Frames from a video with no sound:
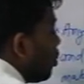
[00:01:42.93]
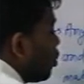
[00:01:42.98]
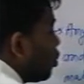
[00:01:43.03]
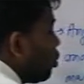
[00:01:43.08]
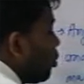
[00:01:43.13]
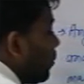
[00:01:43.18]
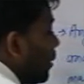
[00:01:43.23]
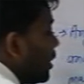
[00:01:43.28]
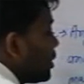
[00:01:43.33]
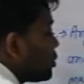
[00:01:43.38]

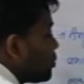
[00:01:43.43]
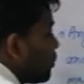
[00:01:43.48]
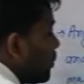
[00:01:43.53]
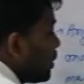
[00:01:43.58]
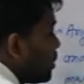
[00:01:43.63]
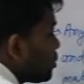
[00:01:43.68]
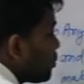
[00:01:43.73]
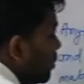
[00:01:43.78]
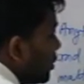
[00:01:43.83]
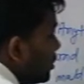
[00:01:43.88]
Occupy
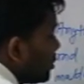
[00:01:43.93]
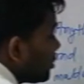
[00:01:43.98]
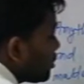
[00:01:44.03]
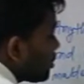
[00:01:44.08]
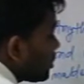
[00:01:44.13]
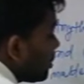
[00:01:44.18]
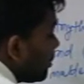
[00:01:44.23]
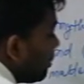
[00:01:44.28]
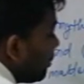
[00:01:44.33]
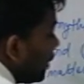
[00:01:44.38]
space means
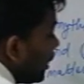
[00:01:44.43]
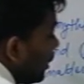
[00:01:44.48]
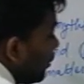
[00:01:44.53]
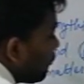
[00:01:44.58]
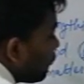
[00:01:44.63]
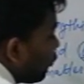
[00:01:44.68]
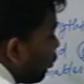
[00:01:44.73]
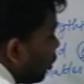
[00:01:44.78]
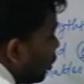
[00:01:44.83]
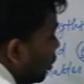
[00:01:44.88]
simply
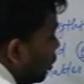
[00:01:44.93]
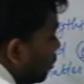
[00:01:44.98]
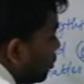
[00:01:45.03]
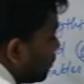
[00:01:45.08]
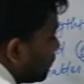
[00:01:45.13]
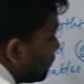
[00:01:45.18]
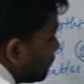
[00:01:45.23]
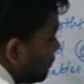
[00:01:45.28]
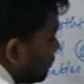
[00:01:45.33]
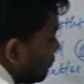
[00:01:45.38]

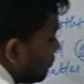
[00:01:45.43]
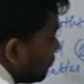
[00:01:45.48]
volume,